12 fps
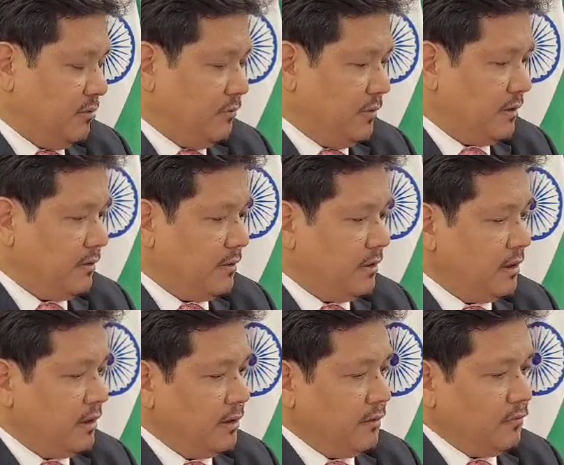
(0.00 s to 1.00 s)
within
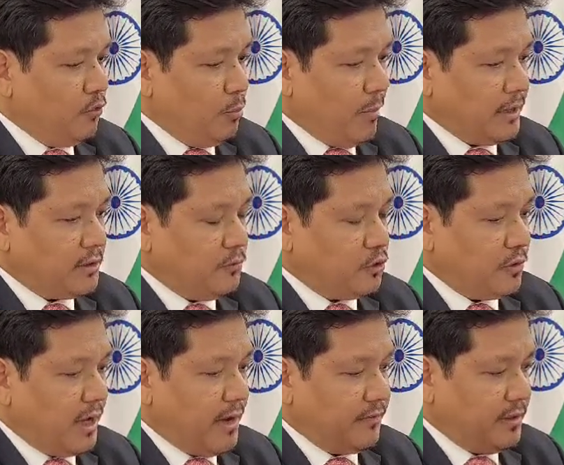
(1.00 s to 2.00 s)
a few months, we should
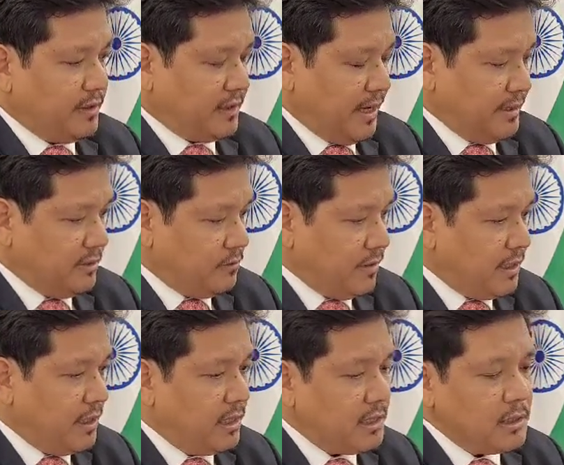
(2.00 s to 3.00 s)
have the designs
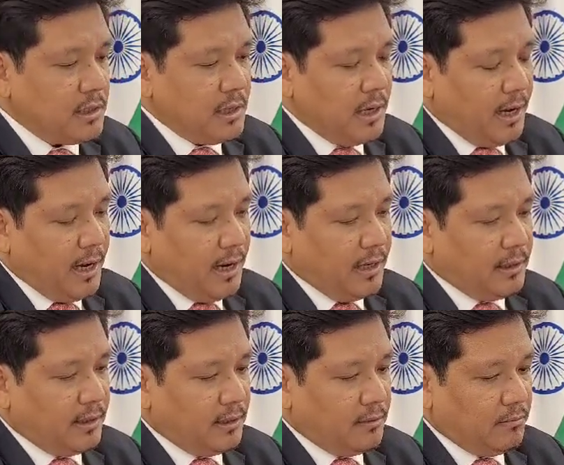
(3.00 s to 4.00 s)
ready. And
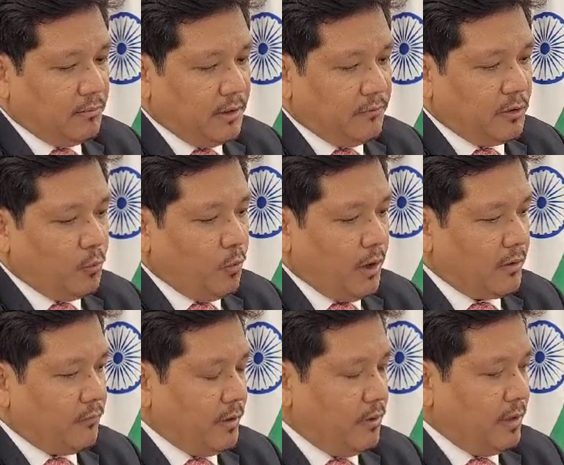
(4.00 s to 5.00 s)
even the
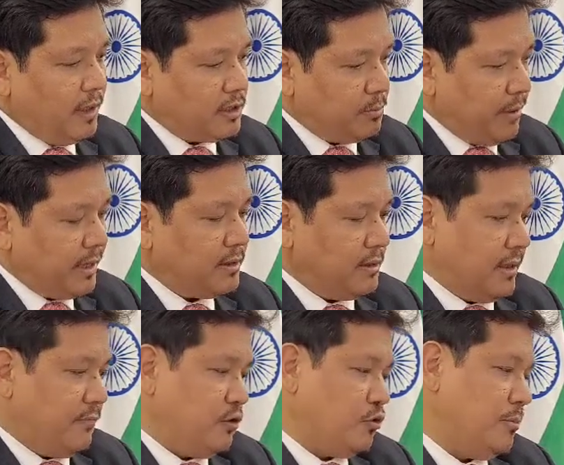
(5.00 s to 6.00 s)
work, we expect
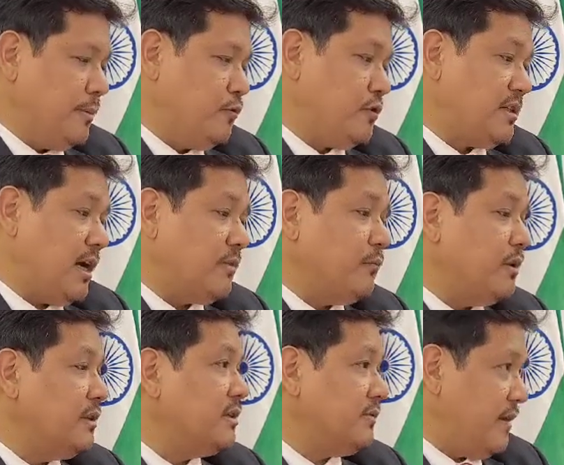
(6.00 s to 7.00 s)
that we should be able to start
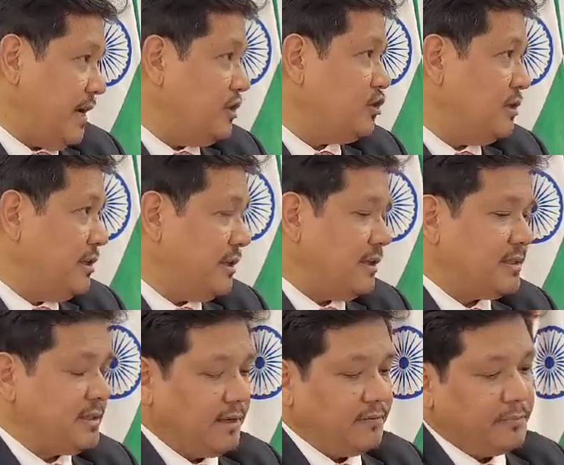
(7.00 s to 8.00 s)
within this financial year
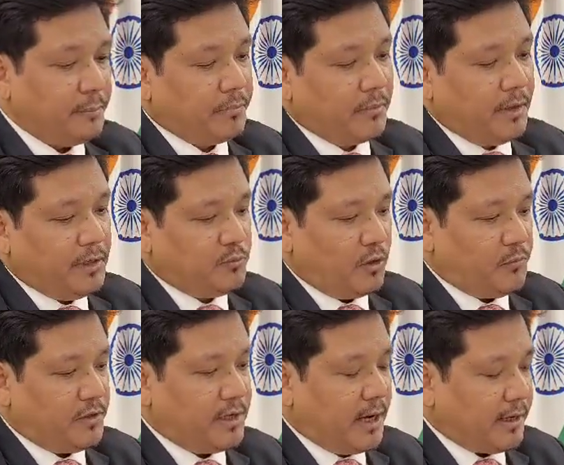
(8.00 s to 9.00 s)
itself is what
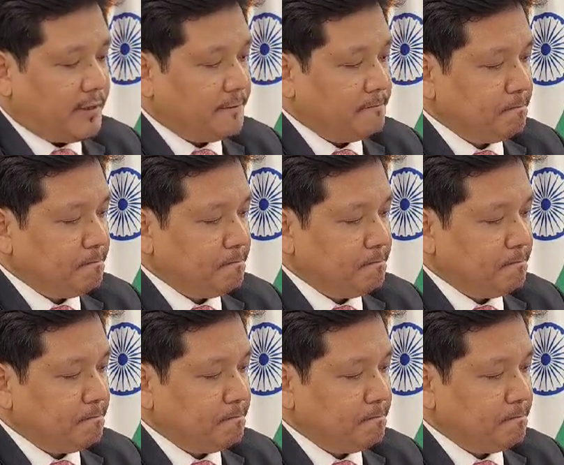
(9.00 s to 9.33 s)
we target.